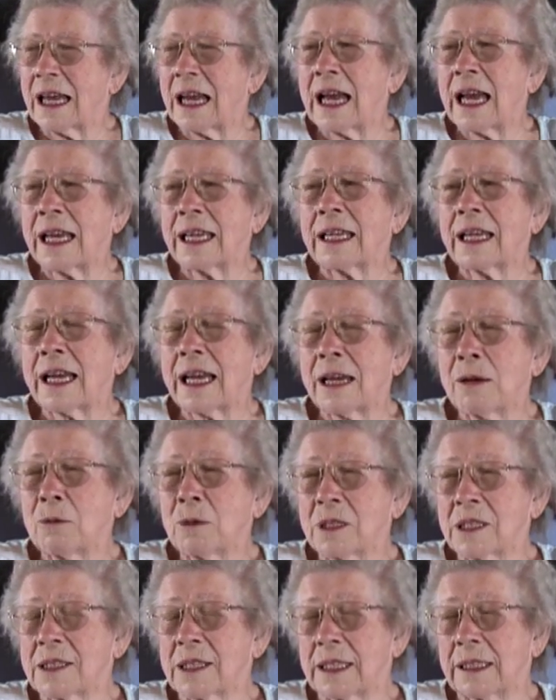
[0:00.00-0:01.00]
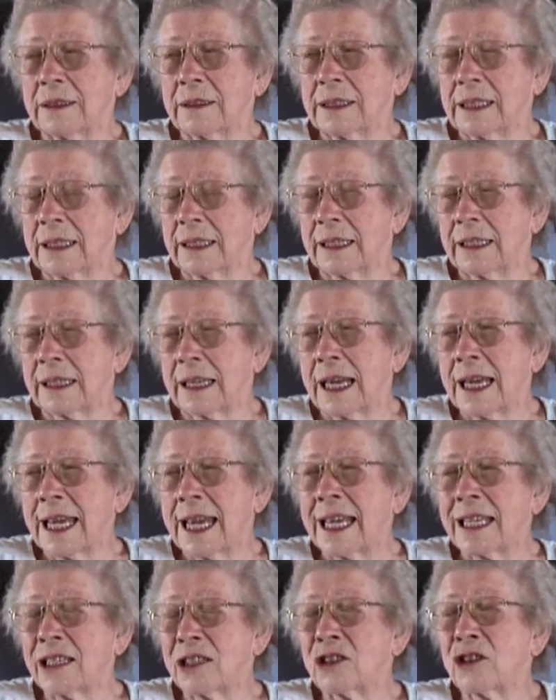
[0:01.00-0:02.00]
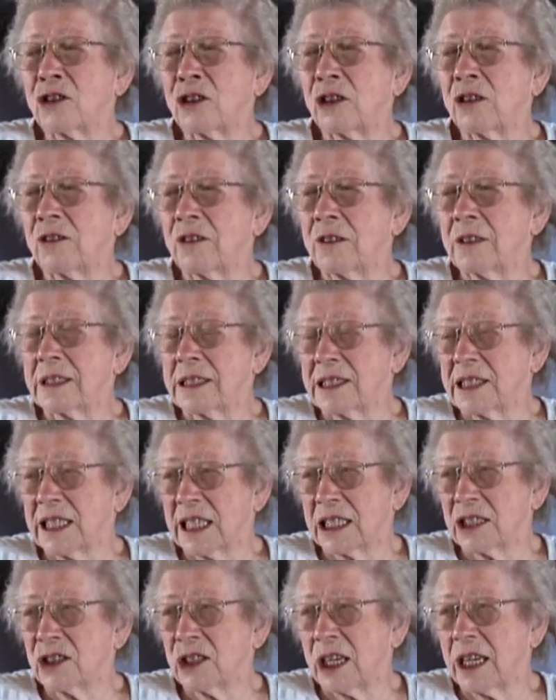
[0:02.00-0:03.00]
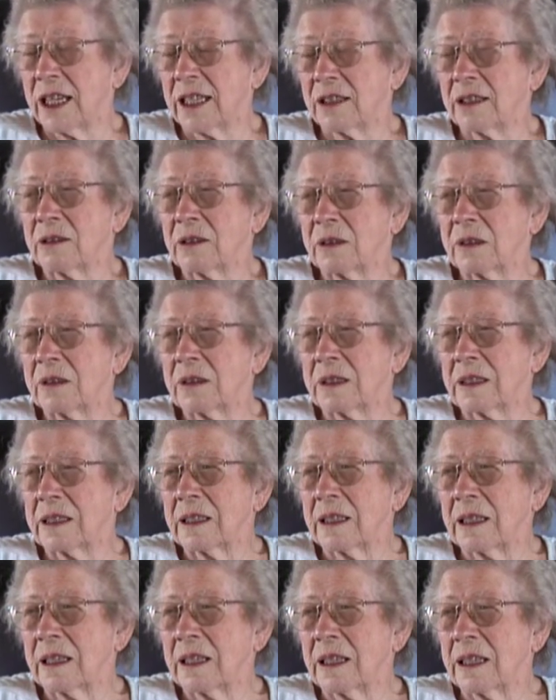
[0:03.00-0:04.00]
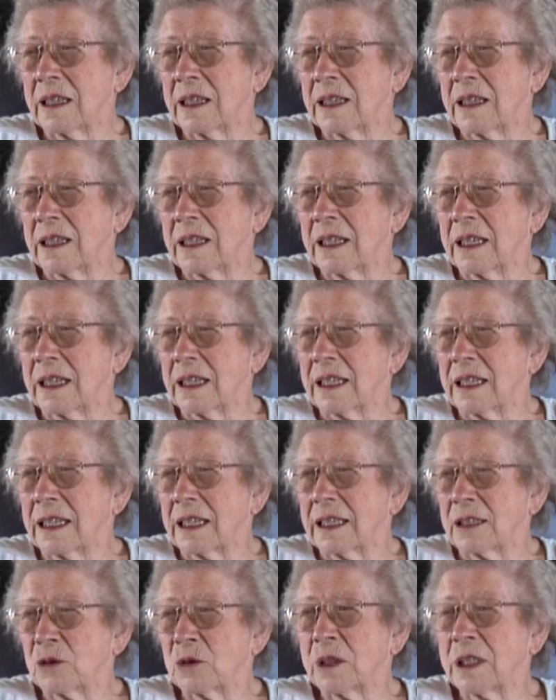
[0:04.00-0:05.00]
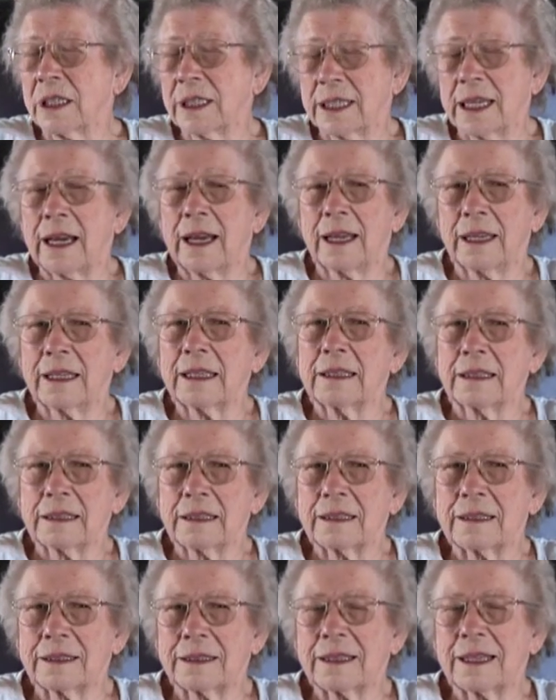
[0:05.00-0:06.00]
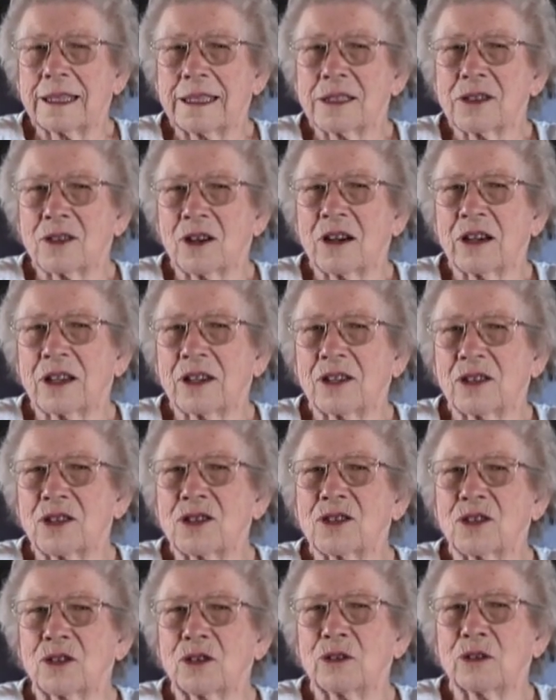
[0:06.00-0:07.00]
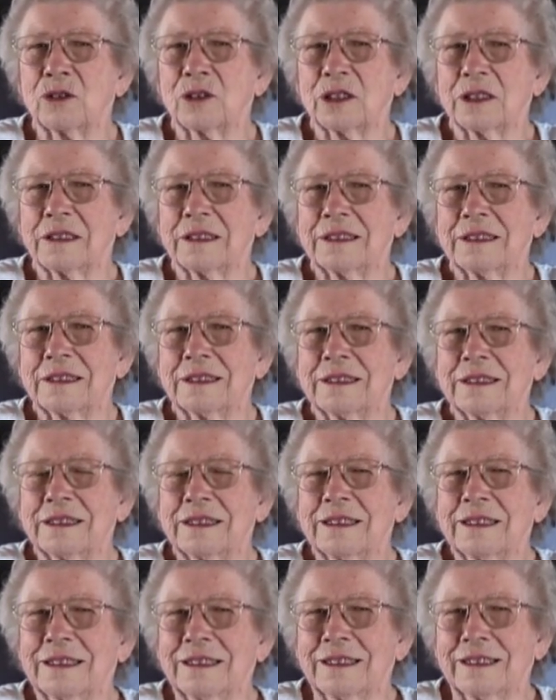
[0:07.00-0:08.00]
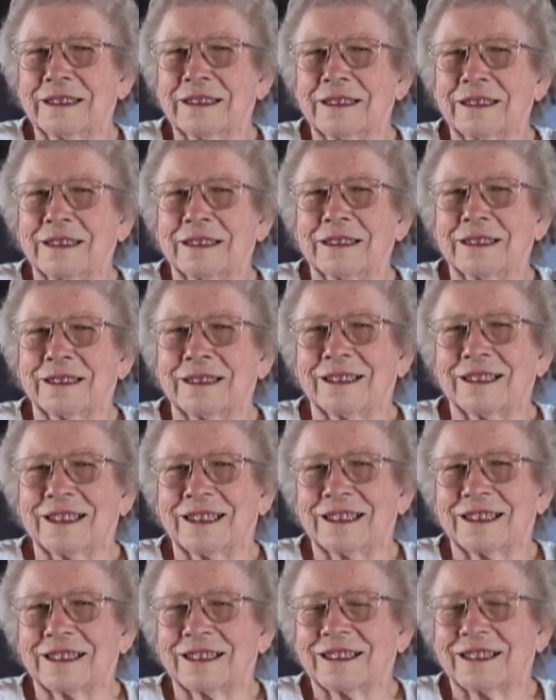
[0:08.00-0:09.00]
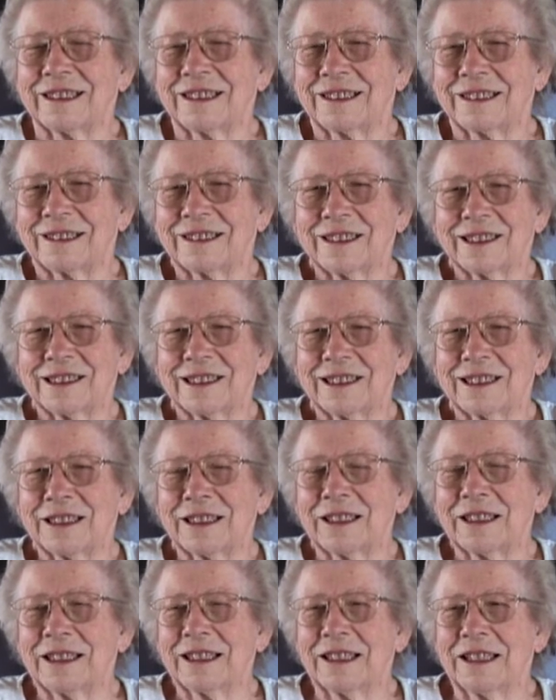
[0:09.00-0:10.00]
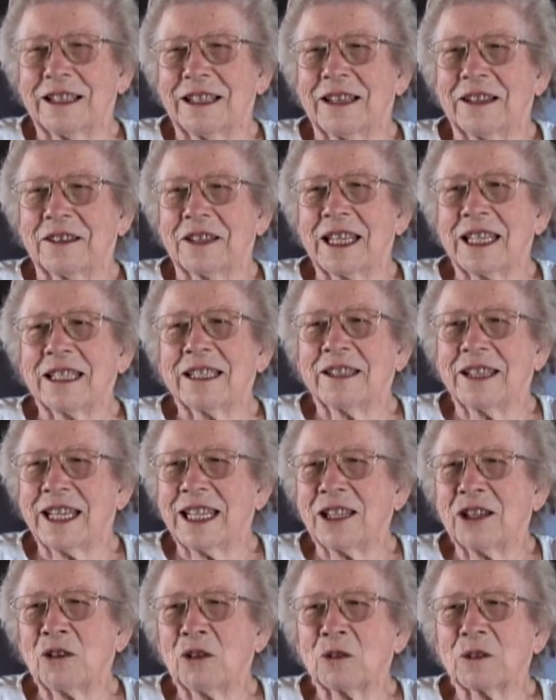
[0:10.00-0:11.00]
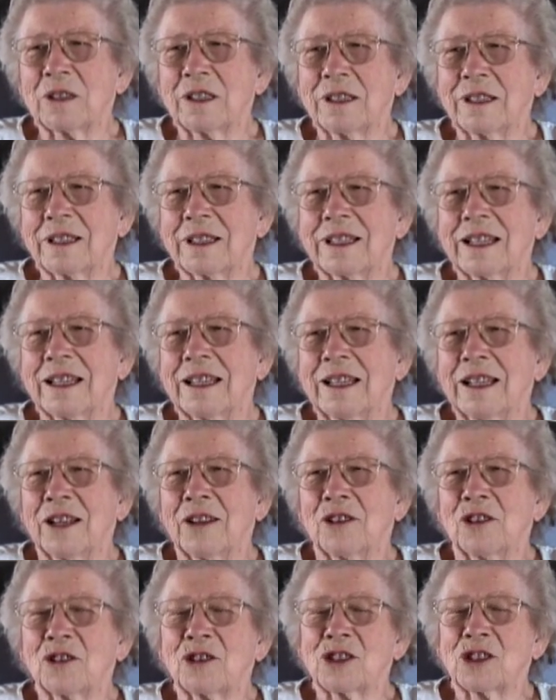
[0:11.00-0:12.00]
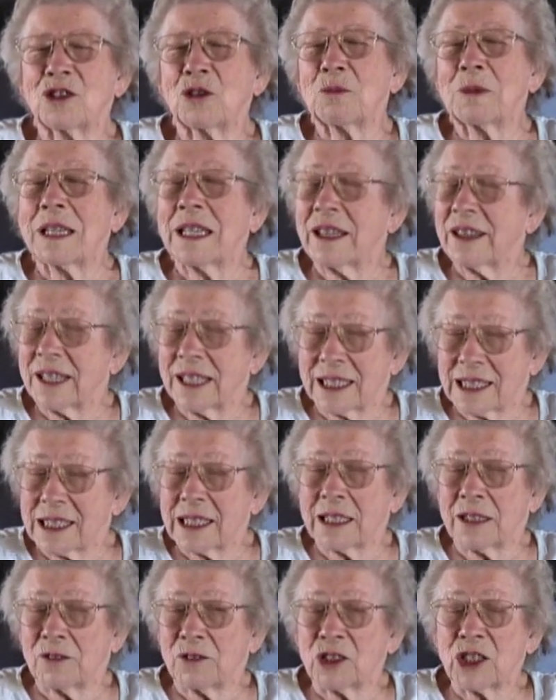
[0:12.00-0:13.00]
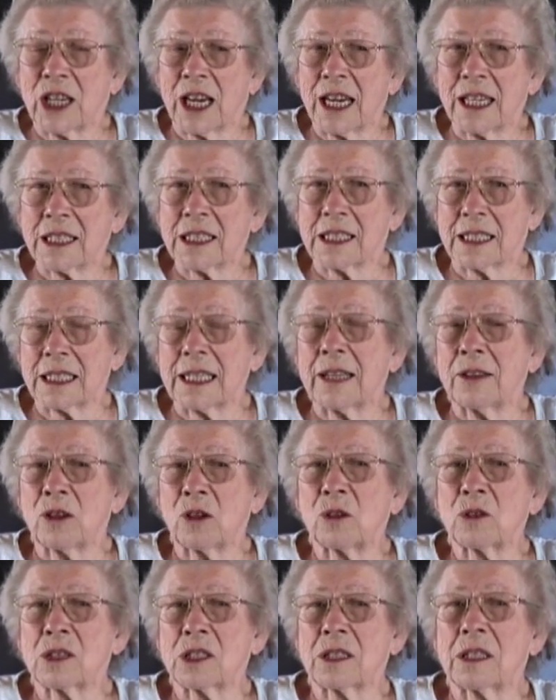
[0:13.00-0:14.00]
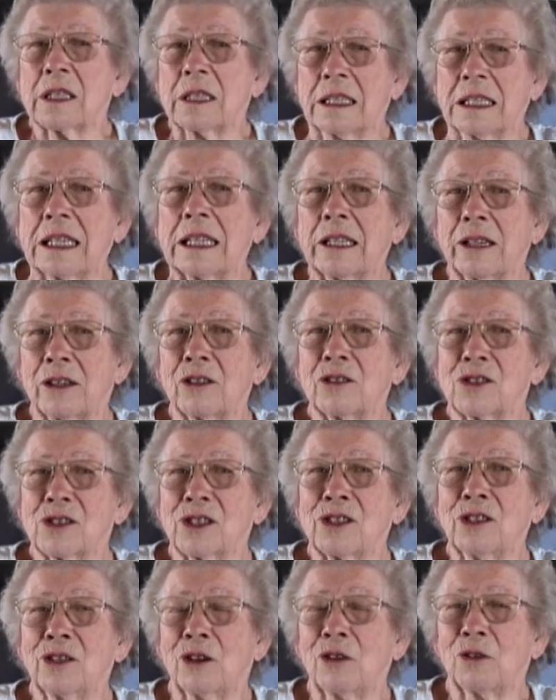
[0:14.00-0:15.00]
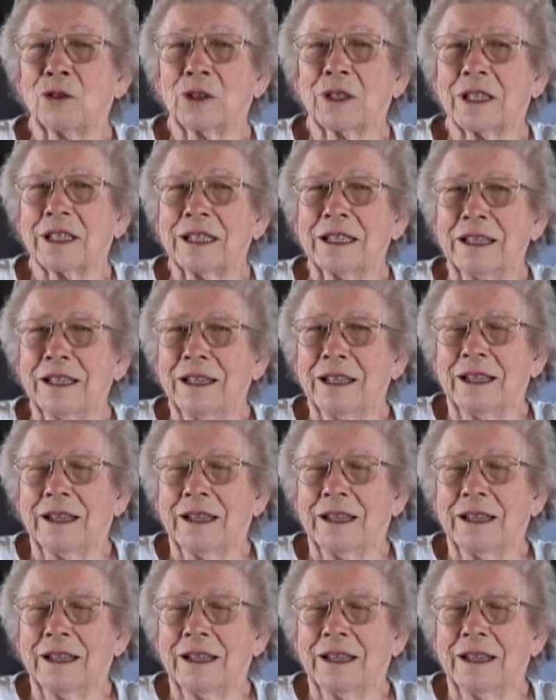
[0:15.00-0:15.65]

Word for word: I, I was, I hadn't turned six yet. So it would have been 29. 29 that I started to school. And uh, they, they don't, there's so many things that have changed in those years, you know, that